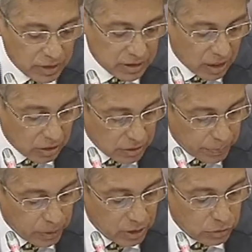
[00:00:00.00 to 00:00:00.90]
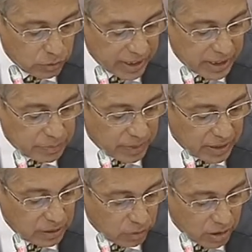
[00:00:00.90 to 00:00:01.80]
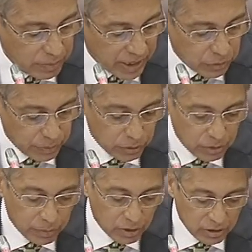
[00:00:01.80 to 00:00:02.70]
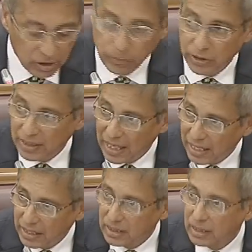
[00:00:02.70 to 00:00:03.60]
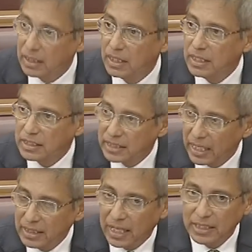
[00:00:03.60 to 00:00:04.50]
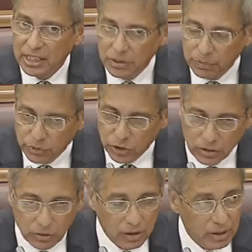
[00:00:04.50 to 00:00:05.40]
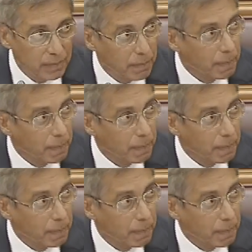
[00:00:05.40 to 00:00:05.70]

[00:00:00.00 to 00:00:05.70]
Now, the other point raised by the World Bank report, point number 9, said that these children...